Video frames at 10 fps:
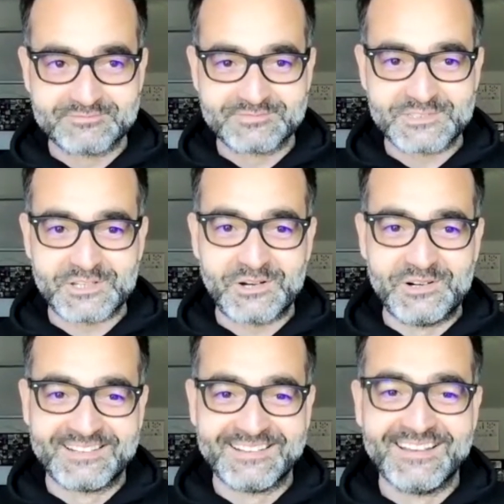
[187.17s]
So
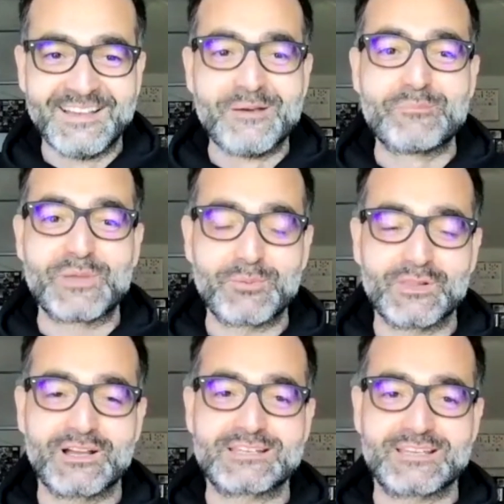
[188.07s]
people
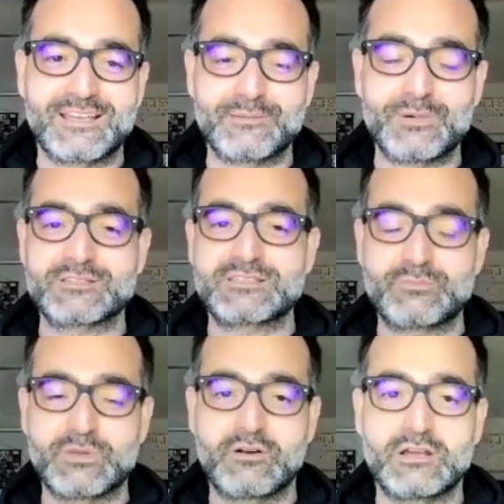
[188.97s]
are excited about
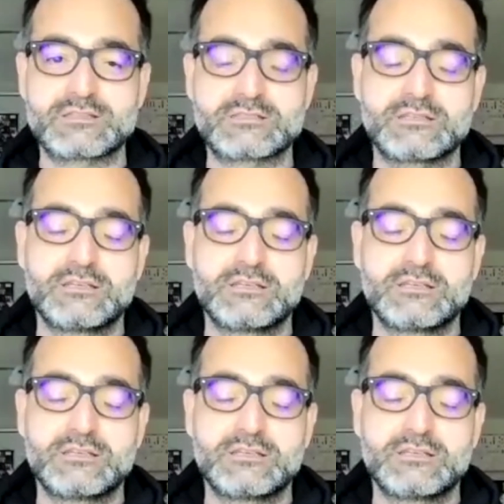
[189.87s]
CBRS.